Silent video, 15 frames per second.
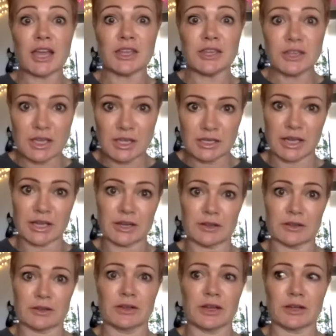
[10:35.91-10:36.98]
A year
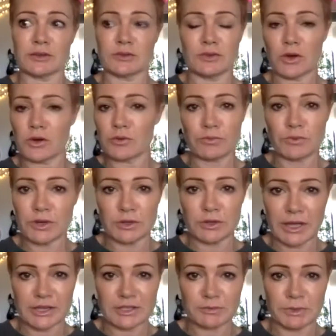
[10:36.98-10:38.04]
later, like no
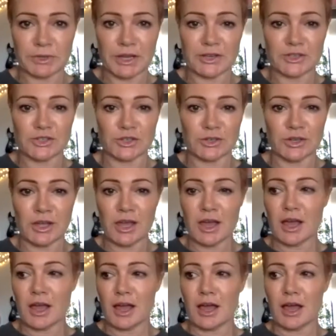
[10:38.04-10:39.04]
real explanation.